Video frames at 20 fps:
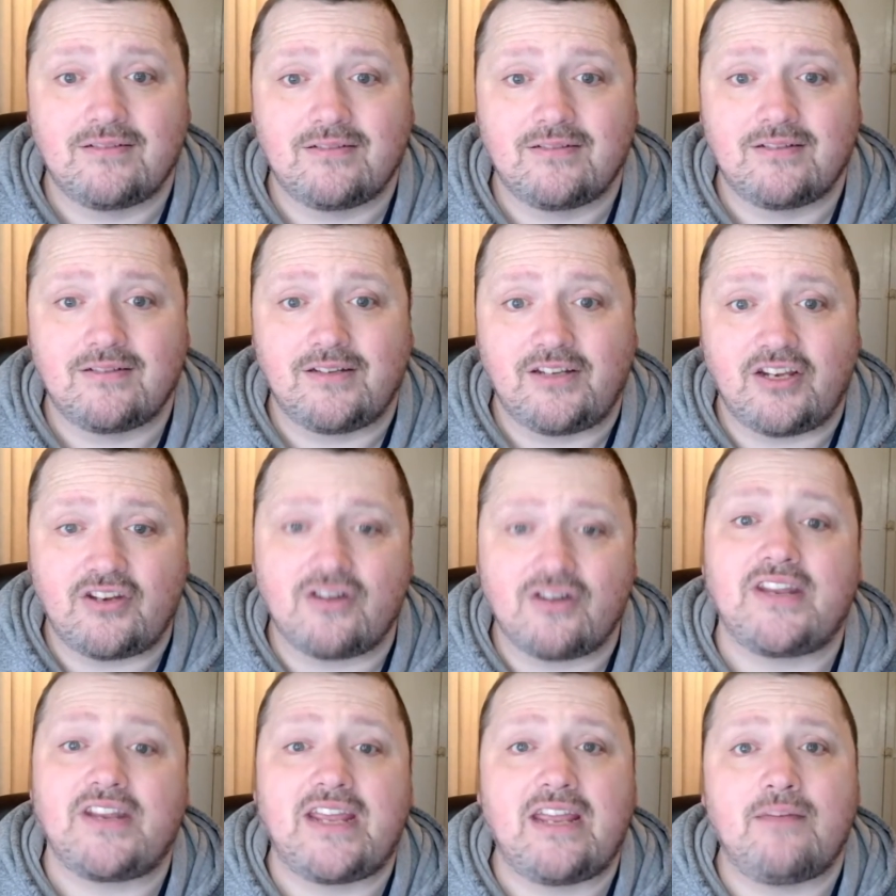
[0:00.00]
You
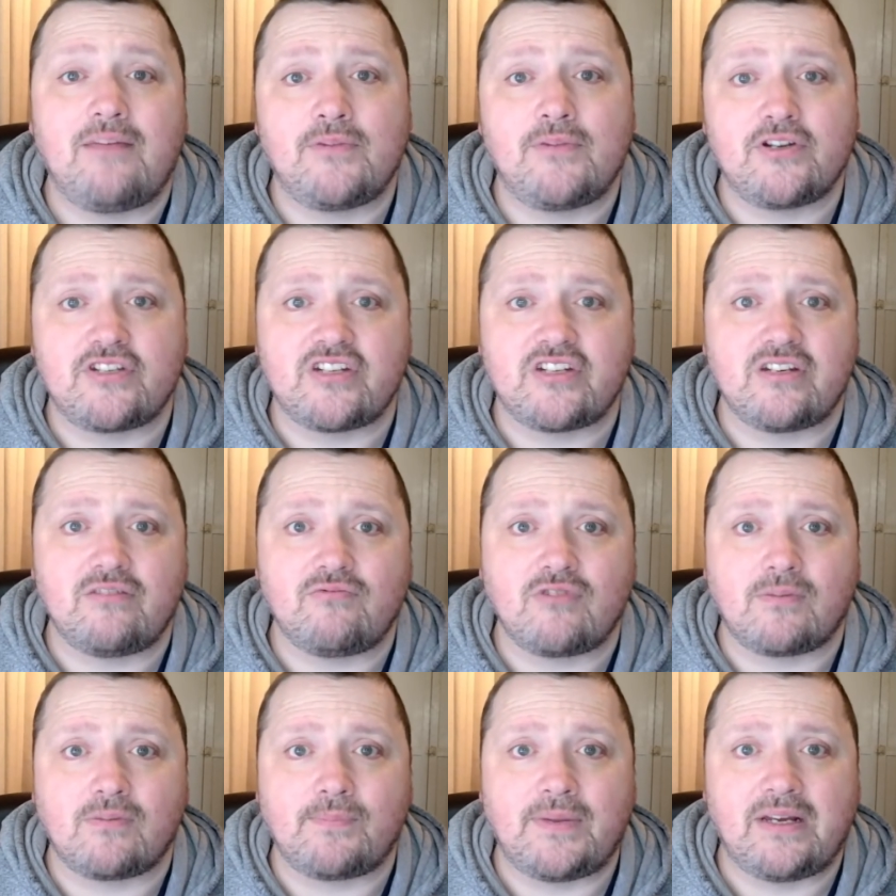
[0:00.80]
don't hear much in
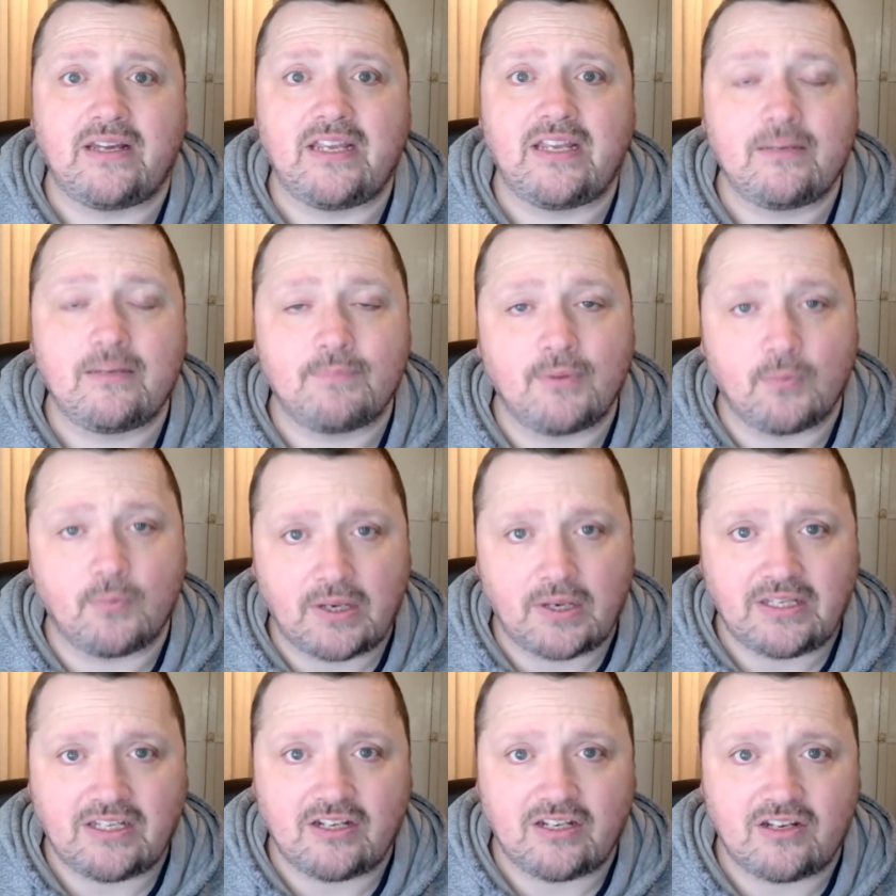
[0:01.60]
rugby league, but
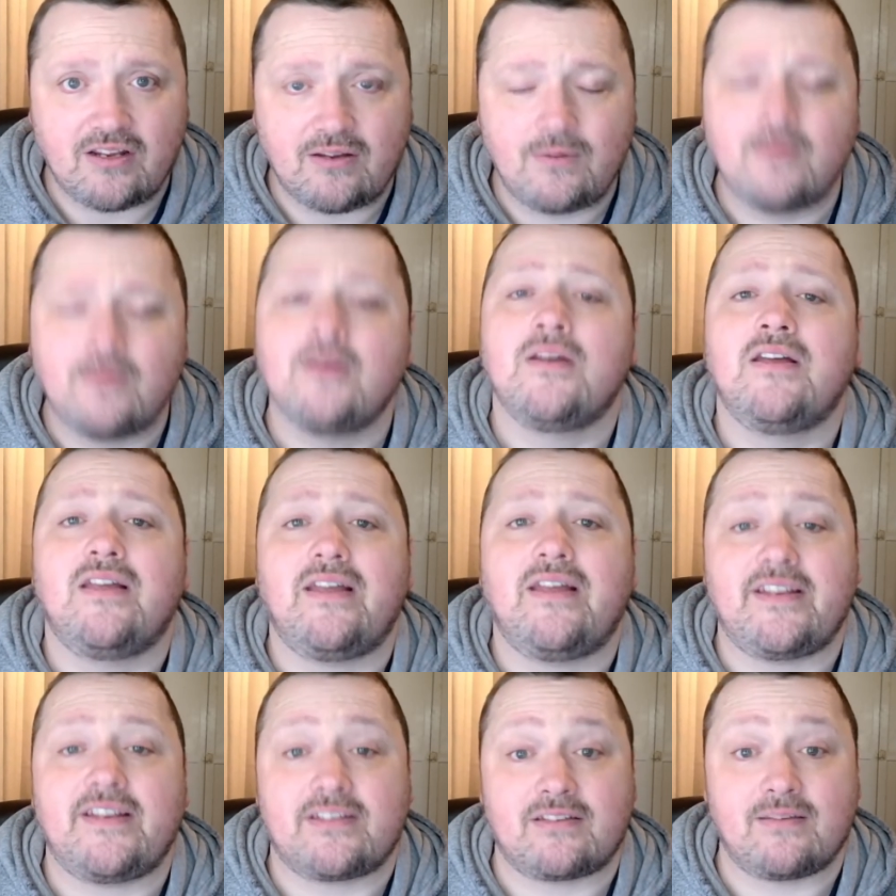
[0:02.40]
when you do,
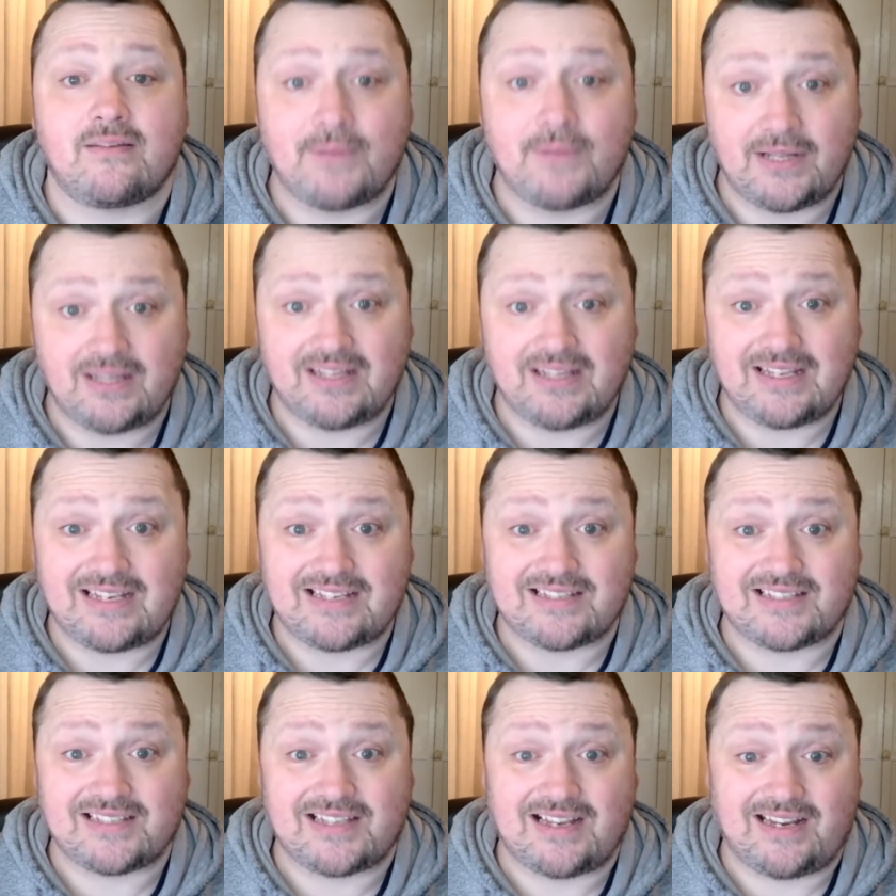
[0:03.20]
it's the
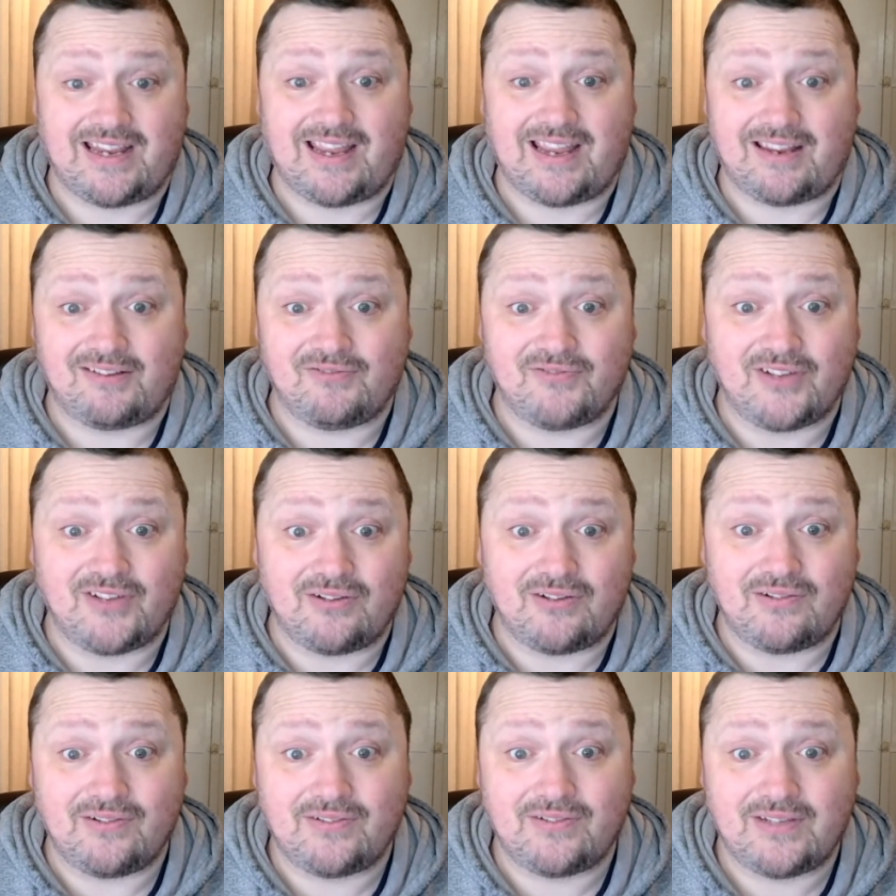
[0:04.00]
police that get
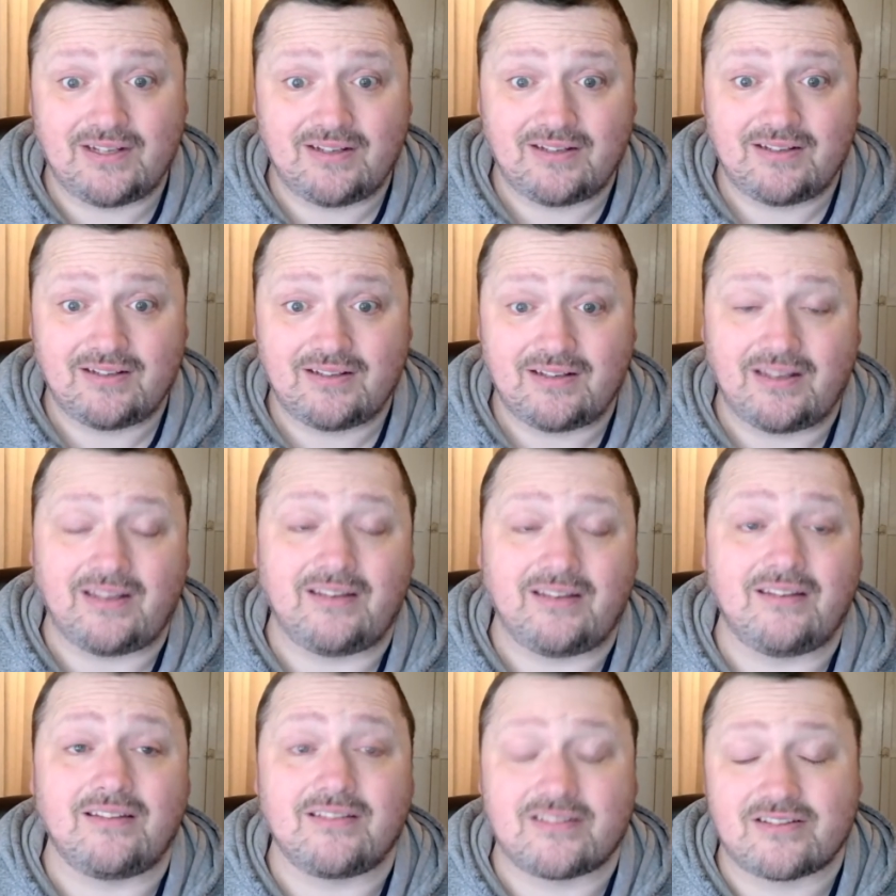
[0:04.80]
involved
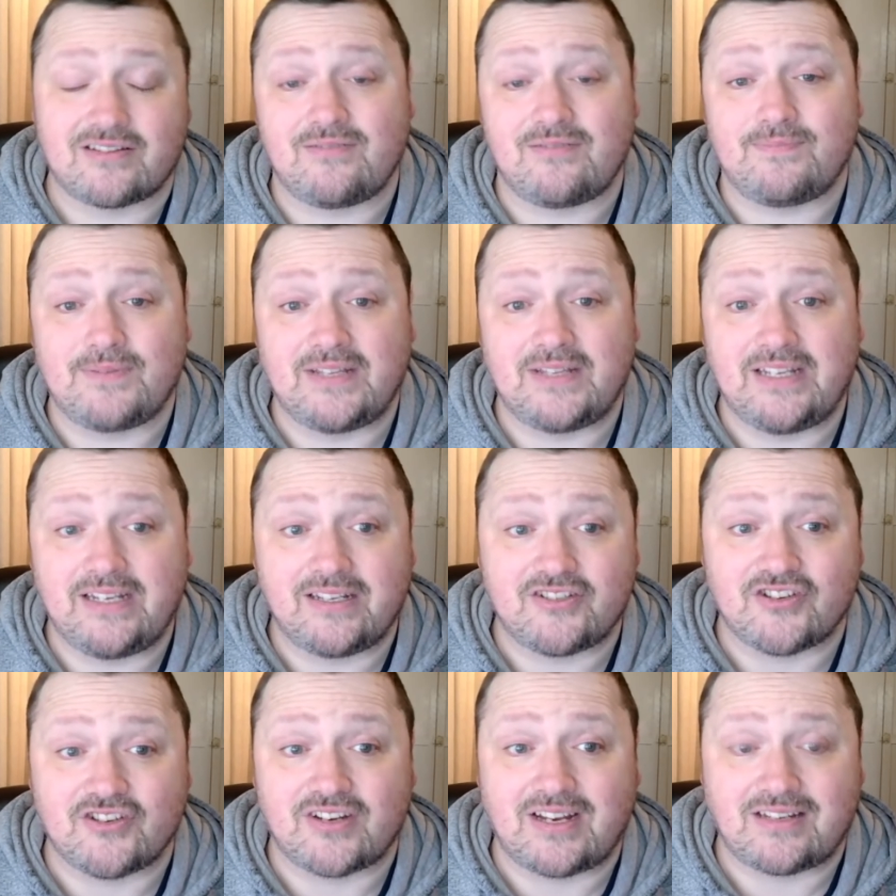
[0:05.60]
in Super League,
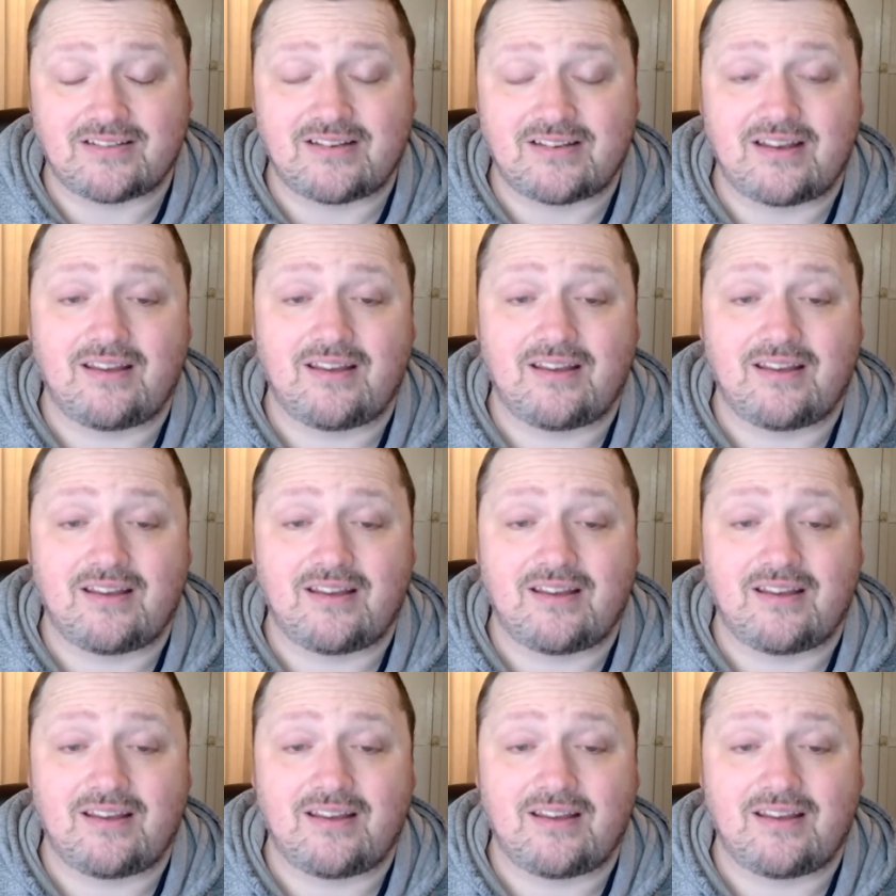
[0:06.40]
should I say.